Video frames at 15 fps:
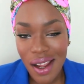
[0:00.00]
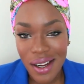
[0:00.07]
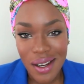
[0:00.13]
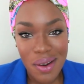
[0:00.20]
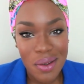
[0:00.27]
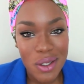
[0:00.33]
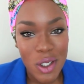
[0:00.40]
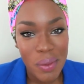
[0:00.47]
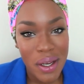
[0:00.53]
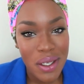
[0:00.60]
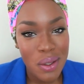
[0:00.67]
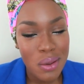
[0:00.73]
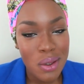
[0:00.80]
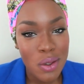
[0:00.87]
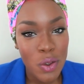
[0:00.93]
I go into my
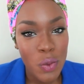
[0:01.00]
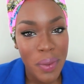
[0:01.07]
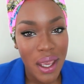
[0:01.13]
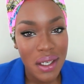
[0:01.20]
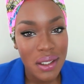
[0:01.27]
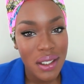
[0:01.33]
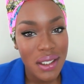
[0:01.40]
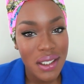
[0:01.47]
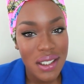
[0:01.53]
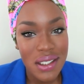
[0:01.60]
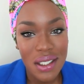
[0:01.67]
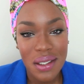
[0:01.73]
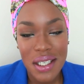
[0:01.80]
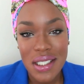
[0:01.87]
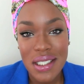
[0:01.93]
YouTube analytics and I